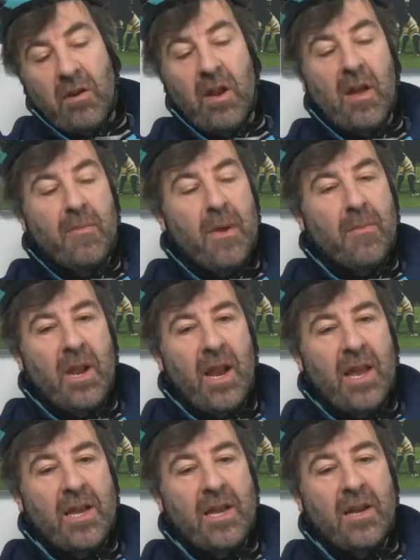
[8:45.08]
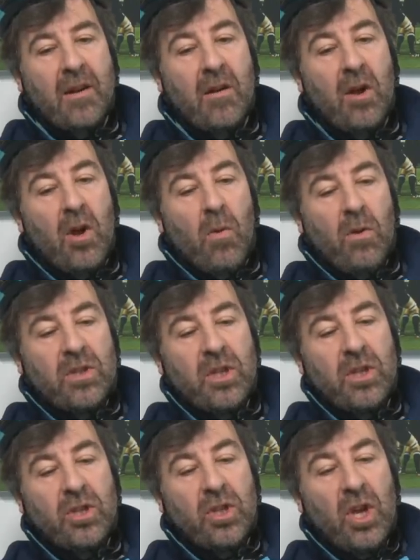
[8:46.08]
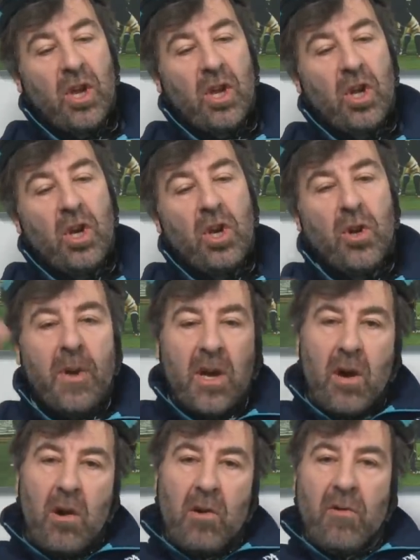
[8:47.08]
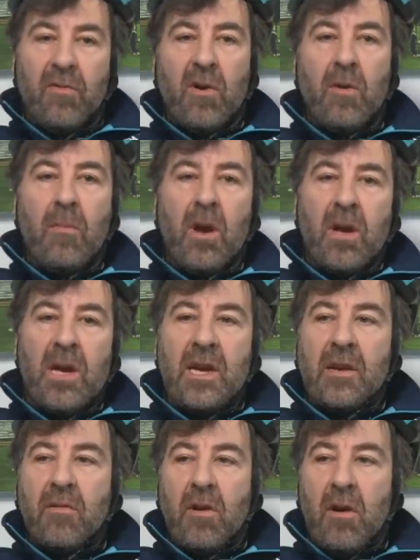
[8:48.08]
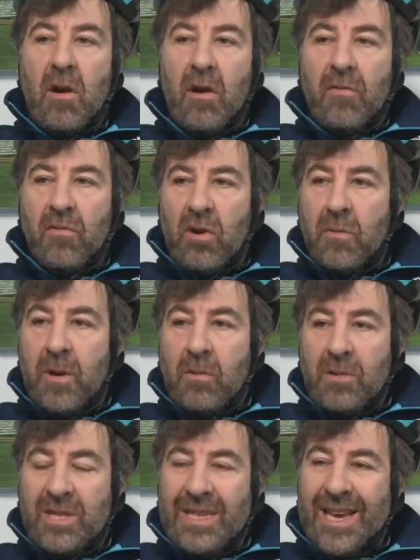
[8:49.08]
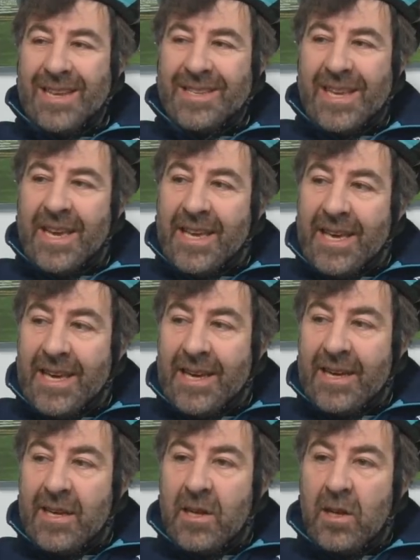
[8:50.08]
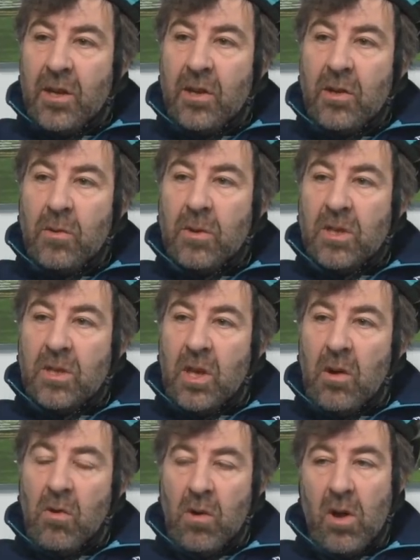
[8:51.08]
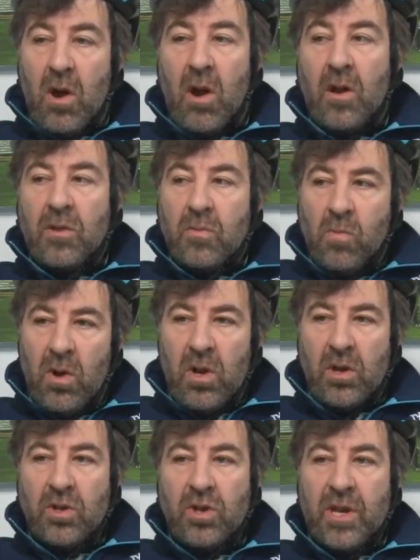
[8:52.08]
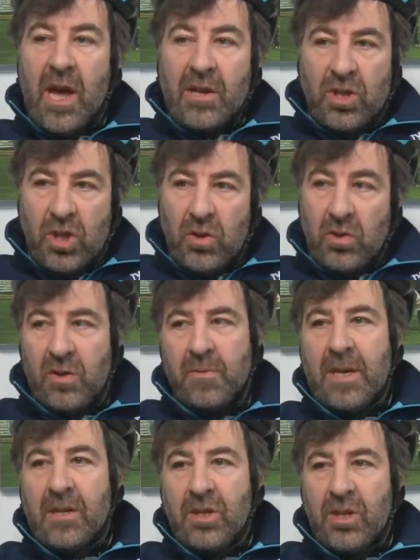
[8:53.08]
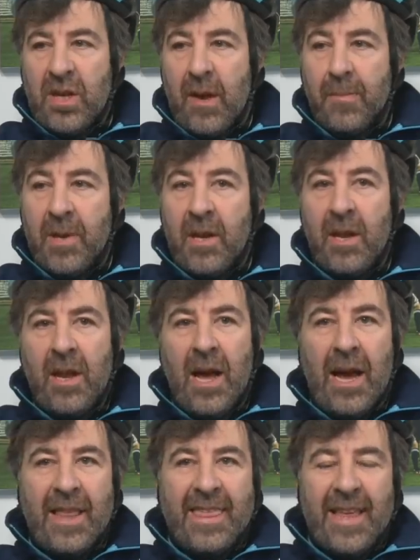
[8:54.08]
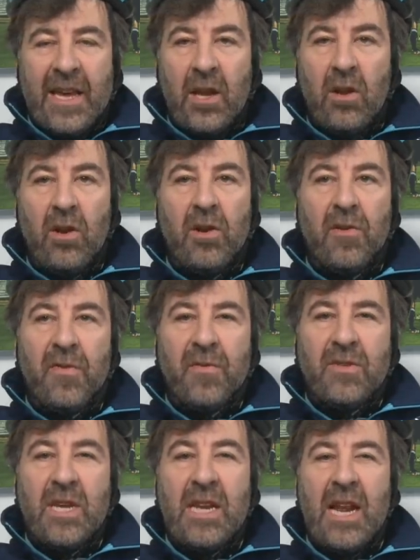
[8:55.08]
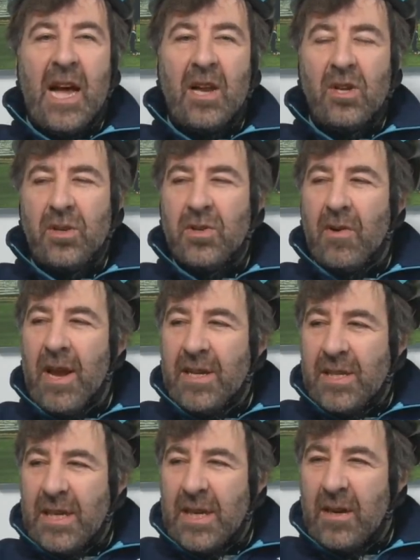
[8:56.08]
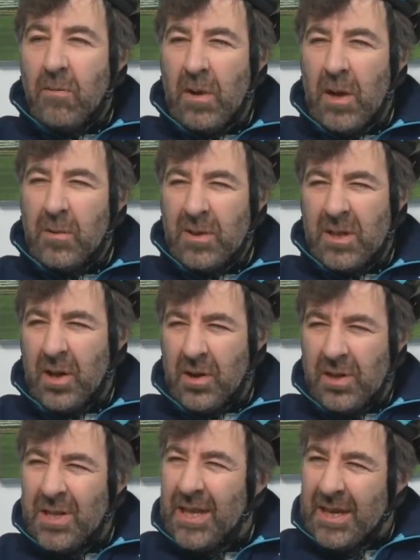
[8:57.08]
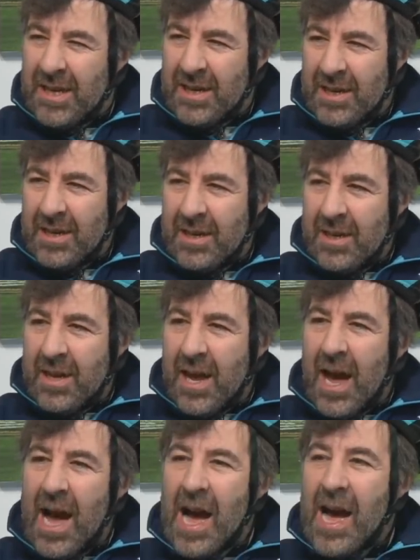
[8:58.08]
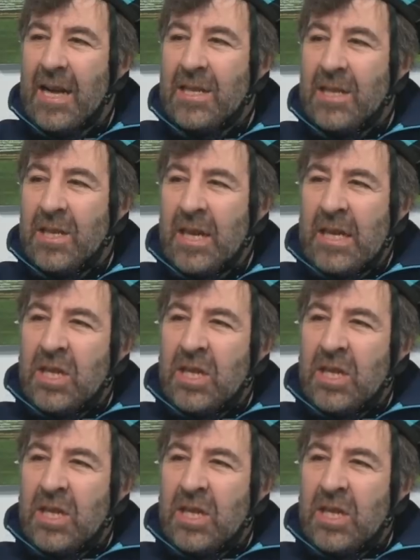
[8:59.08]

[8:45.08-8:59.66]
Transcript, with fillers: go down memory lane here, was that looming over my era of rugby was Denis Hickie who was the All Ireland 100 and 200 metres champion, I think at under 15 and under 18 when he was 13. Mm. And